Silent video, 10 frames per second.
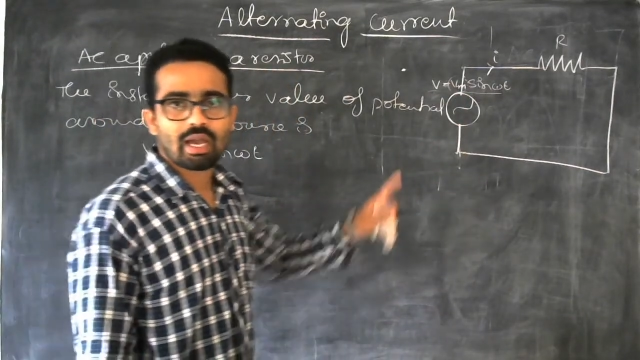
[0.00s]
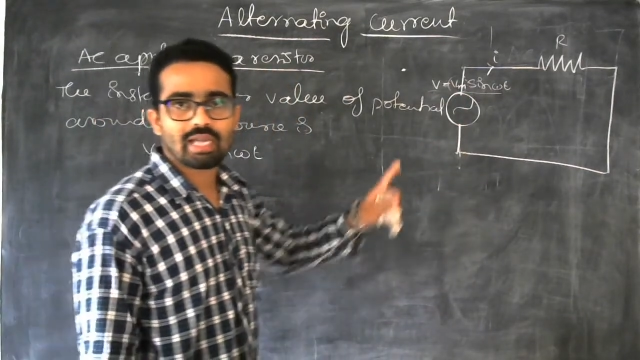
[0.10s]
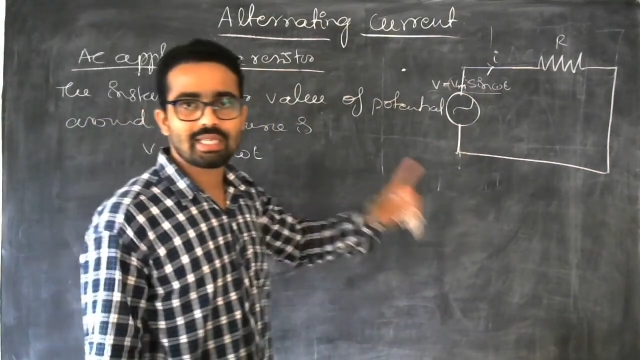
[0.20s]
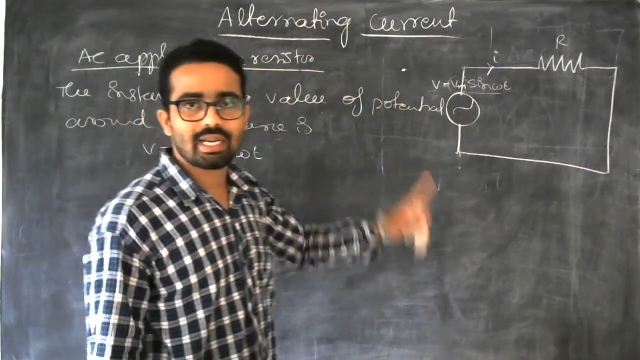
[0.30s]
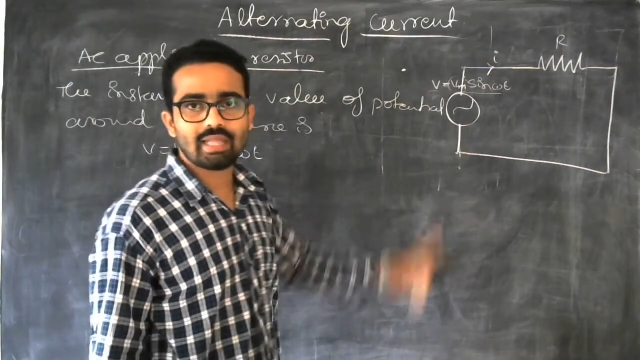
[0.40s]

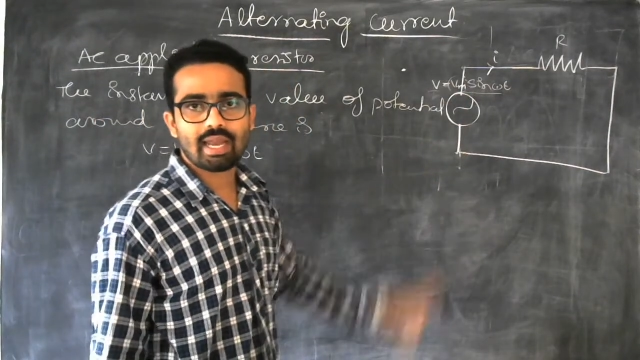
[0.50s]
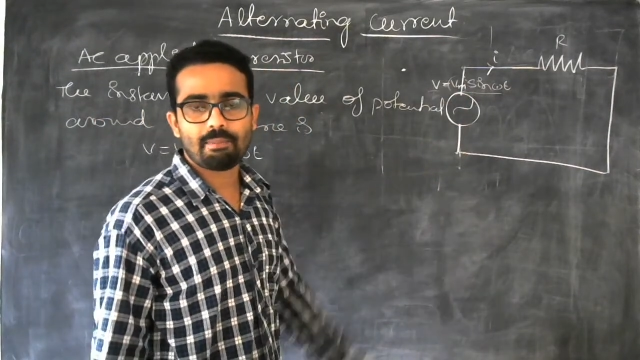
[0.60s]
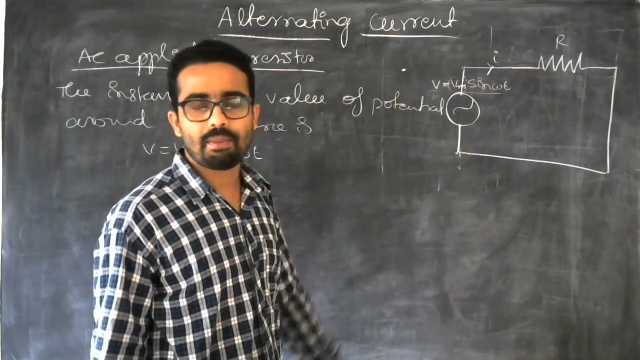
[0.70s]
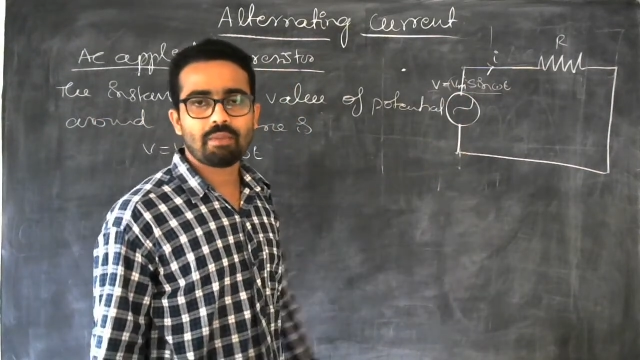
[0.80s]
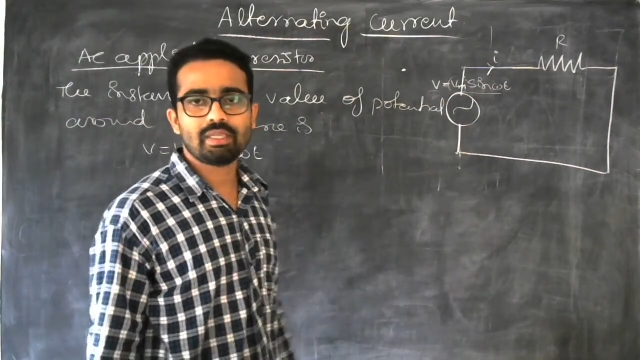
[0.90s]
said that
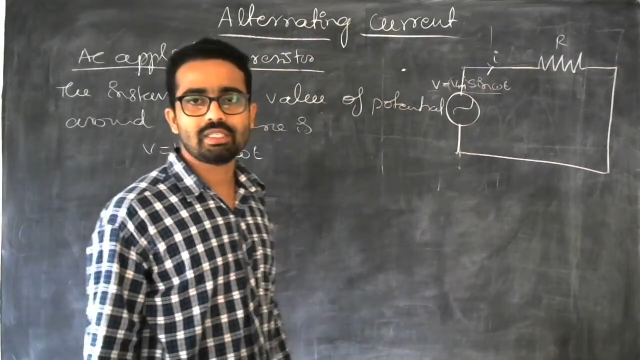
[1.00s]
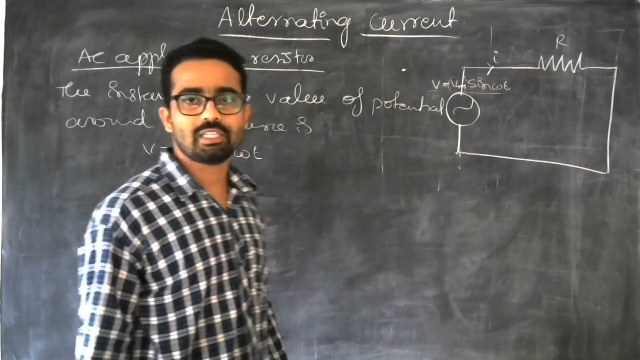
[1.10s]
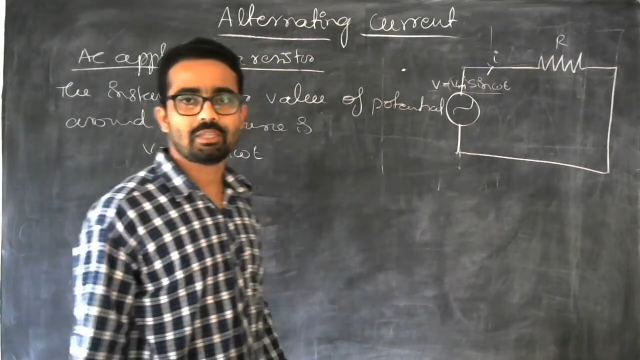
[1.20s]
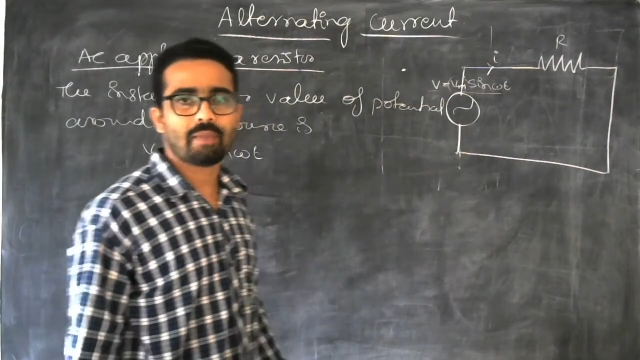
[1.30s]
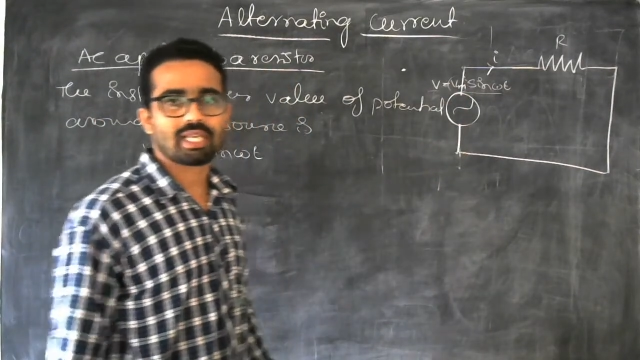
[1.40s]
peak means is
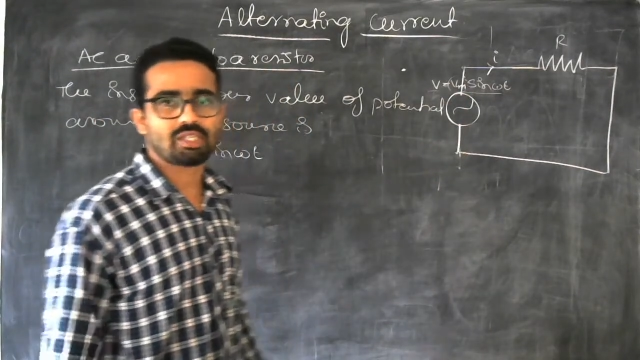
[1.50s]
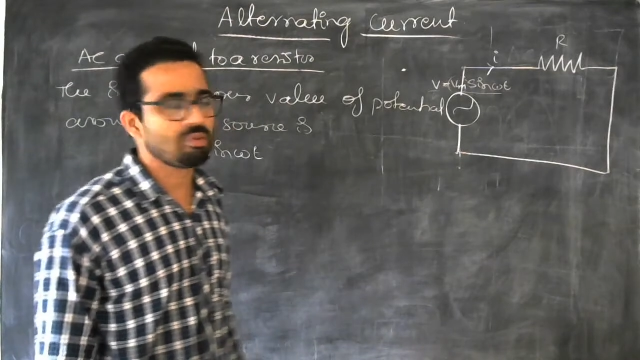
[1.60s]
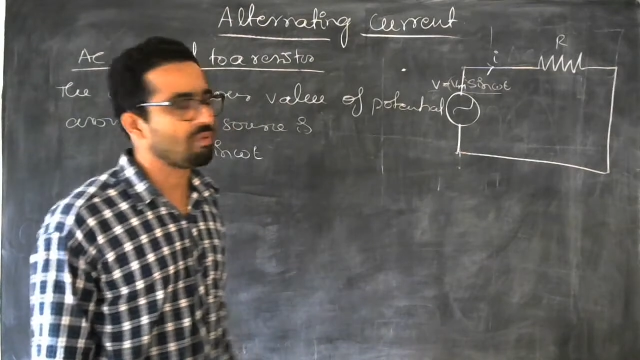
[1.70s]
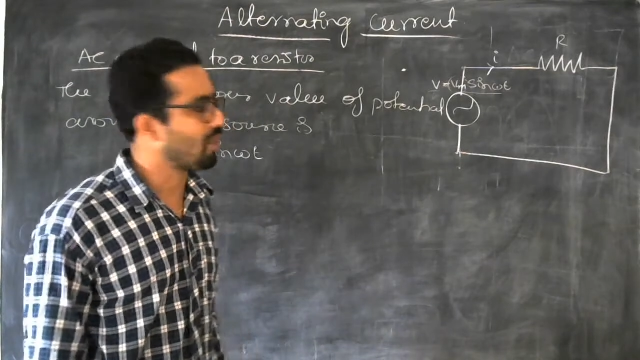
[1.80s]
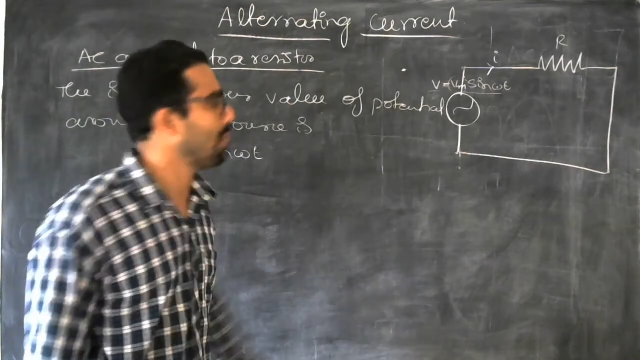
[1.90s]

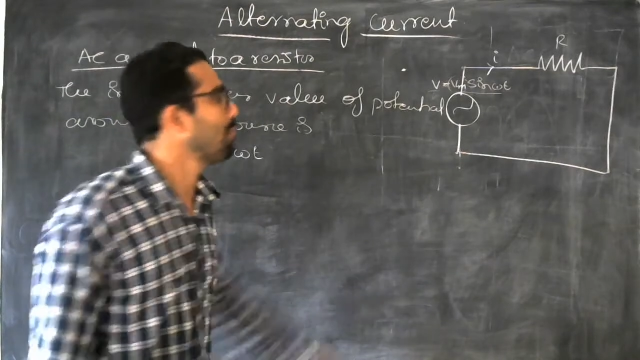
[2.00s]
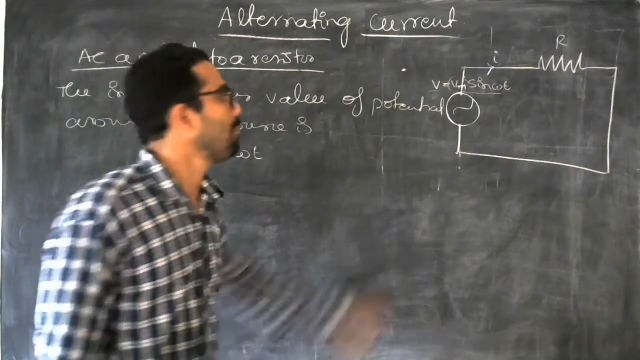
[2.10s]
maximum one.